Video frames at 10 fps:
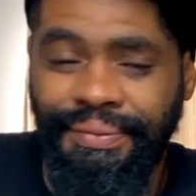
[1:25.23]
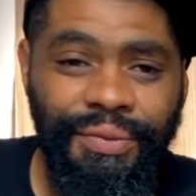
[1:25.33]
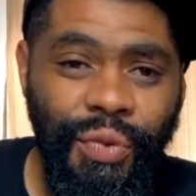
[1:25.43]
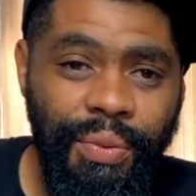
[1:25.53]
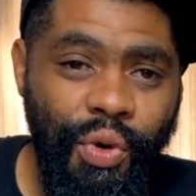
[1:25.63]

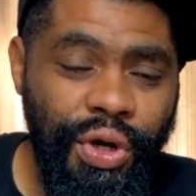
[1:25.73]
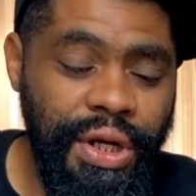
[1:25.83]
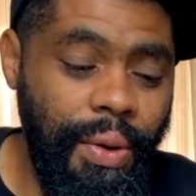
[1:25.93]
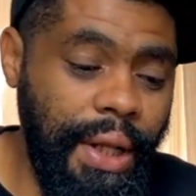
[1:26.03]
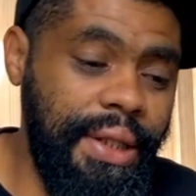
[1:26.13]
What more do
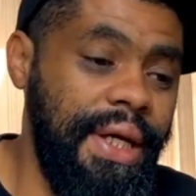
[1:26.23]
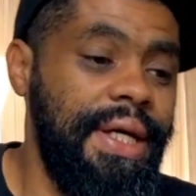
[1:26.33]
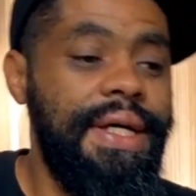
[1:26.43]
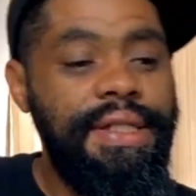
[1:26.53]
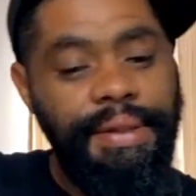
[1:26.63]
you want?
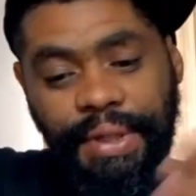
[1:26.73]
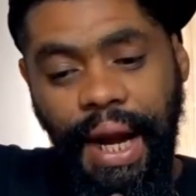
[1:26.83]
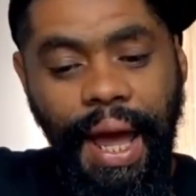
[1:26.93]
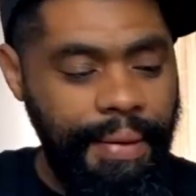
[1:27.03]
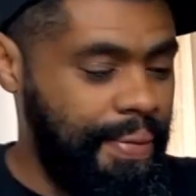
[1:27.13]

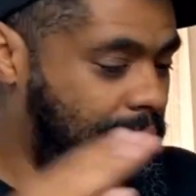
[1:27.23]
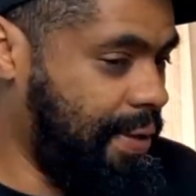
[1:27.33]
Subscribe.